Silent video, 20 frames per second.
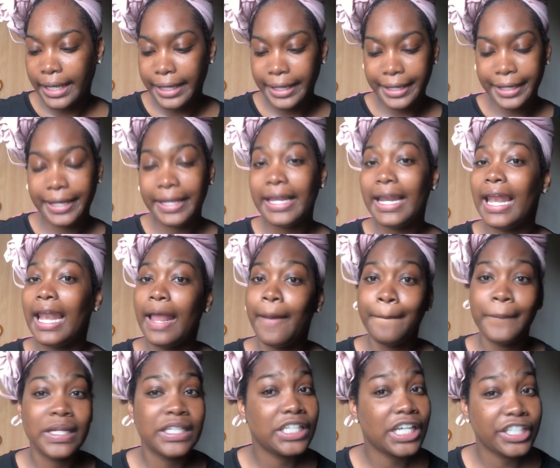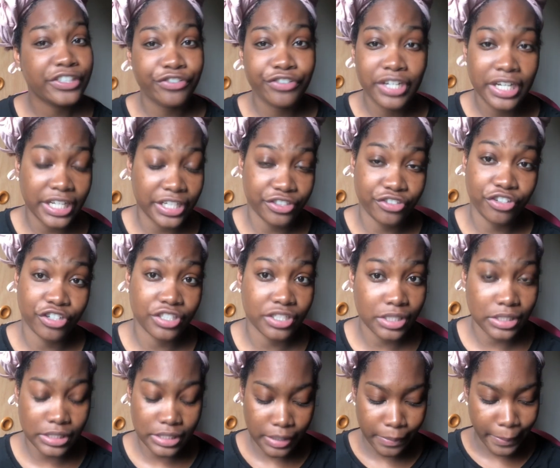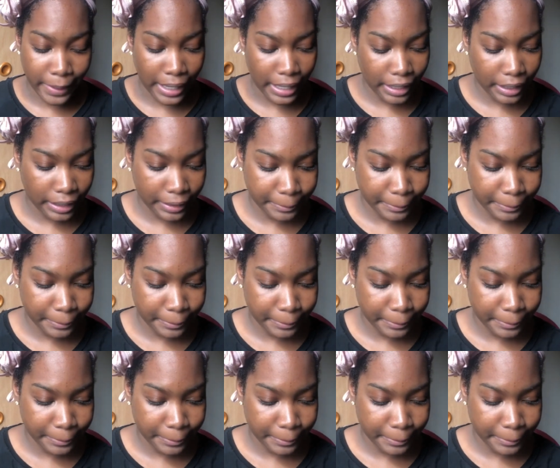And let me just read the instructions in the back.